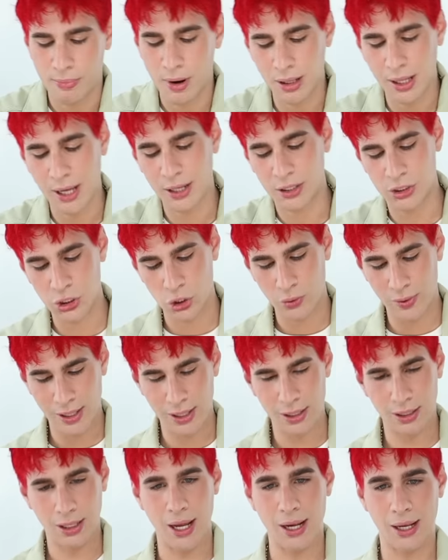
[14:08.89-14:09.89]
but like do
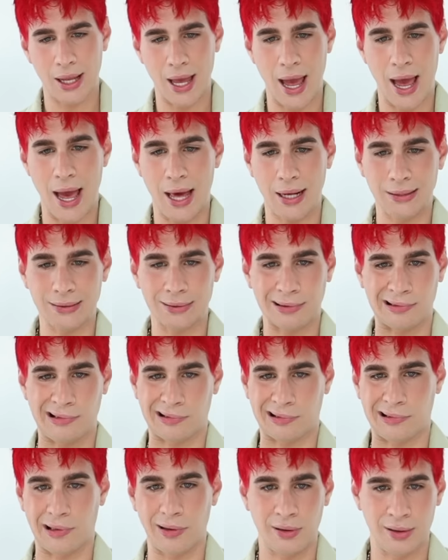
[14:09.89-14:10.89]
it like at
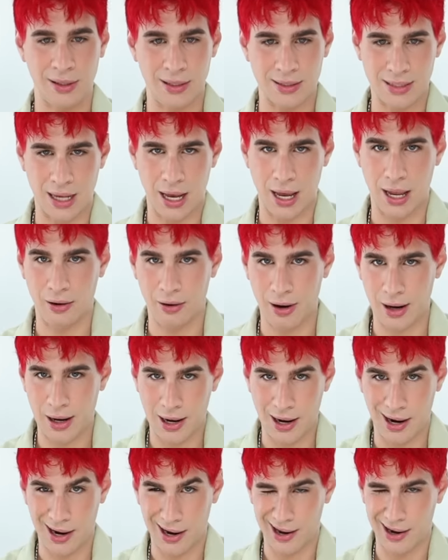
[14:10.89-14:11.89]
this height right
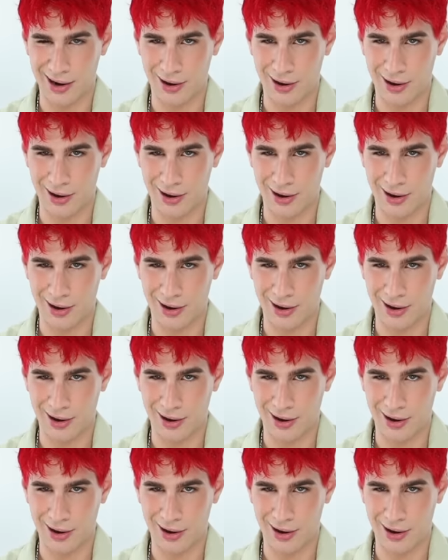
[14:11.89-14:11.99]
here, you